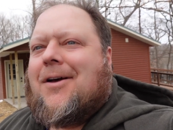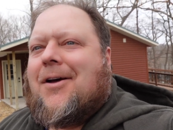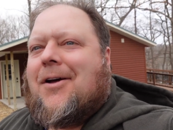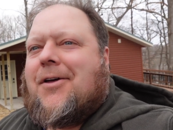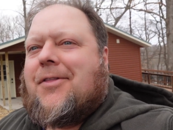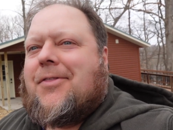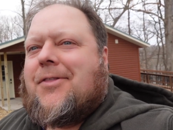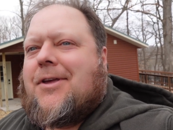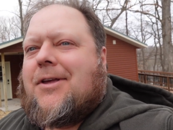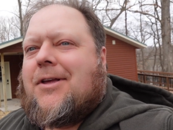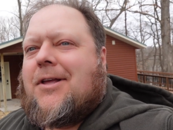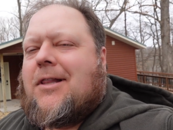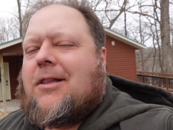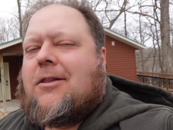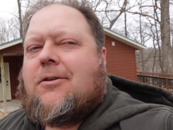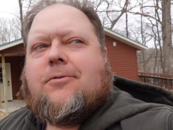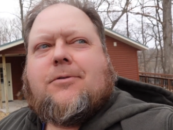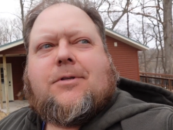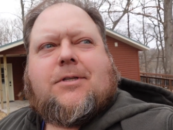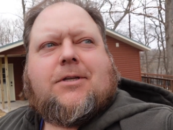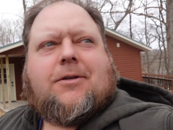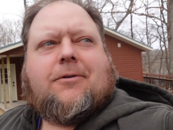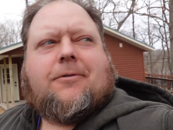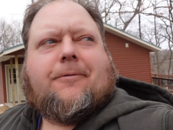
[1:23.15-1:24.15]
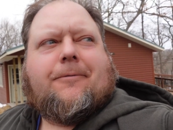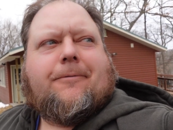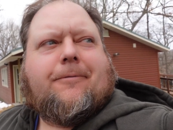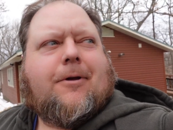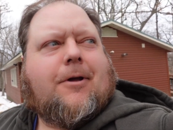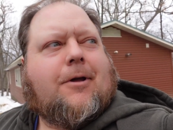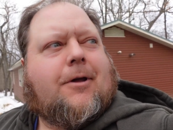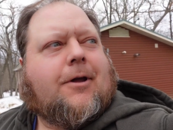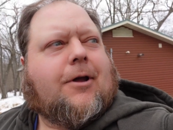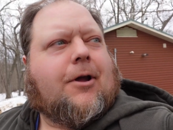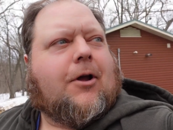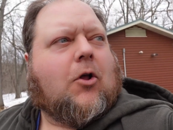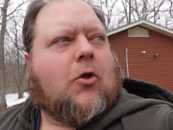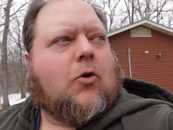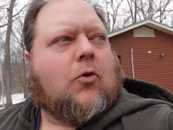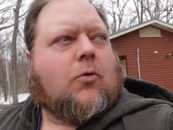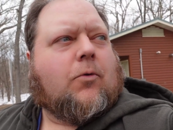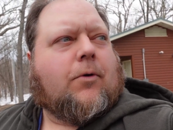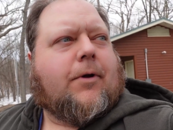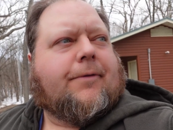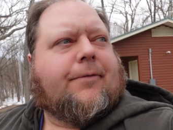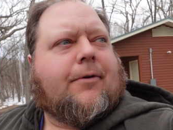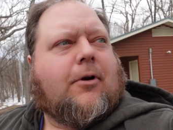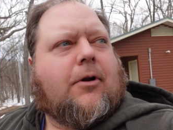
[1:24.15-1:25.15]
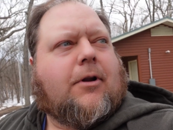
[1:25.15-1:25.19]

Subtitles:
on the elusive Elk River.